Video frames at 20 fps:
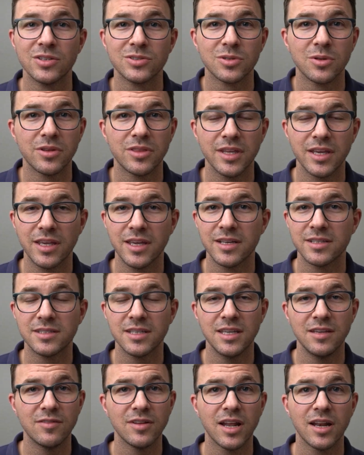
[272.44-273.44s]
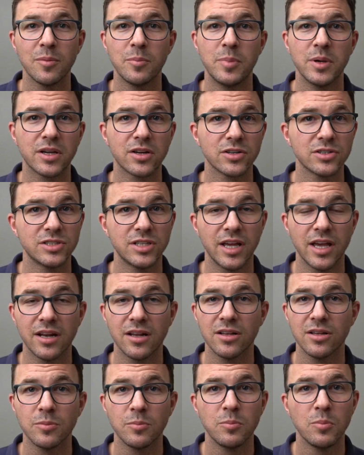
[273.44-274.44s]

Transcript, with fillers: So the thing is, even on a bigger channel,